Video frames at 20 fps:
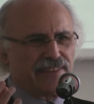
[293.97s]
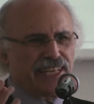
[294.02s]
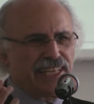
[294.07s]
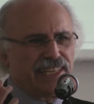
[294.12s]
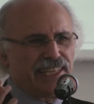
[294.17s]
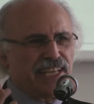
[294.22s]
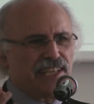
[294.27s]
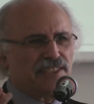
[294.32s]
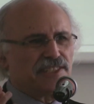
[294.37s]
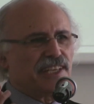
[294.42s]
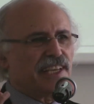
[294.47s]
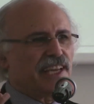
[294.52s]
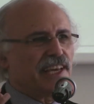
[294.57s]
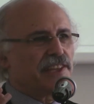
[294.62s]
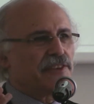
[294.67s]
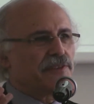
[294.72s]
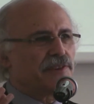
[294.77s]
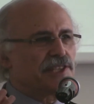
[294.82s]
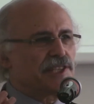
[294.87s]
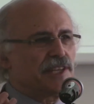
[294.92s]
they're linked
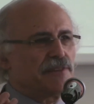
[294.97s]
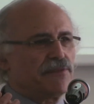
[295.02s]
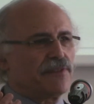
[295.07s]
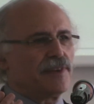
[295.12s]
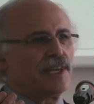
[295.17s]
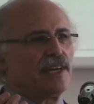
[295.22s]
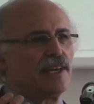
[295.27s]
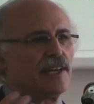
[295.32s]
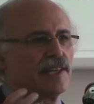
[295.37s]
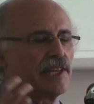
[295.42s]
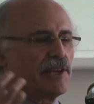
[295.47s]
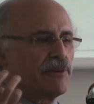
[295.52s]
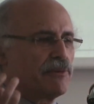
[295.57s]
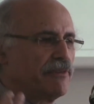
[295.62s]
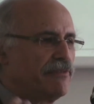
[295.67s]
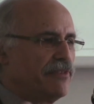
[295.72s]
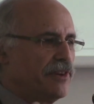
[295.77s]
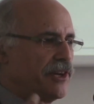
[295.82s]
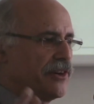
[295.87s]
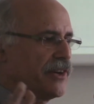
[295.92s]
together as if they're
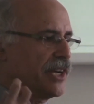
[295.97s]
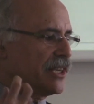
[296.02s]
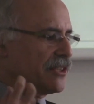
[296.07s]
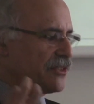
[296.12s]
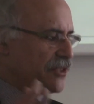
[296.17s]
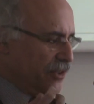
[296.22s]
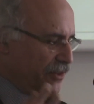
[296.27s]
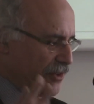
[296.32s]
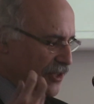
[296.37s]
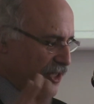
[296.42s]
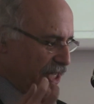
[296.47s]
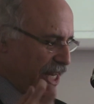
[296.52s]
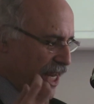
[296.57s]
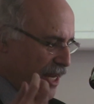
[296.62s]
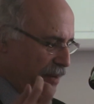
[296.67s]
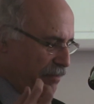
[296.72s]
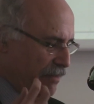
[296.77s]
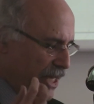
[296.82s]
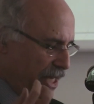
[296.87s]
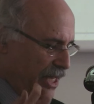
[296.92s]
referring to the
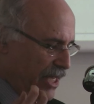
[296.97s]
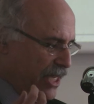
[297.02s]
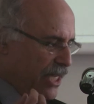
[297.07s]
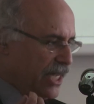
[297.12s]
same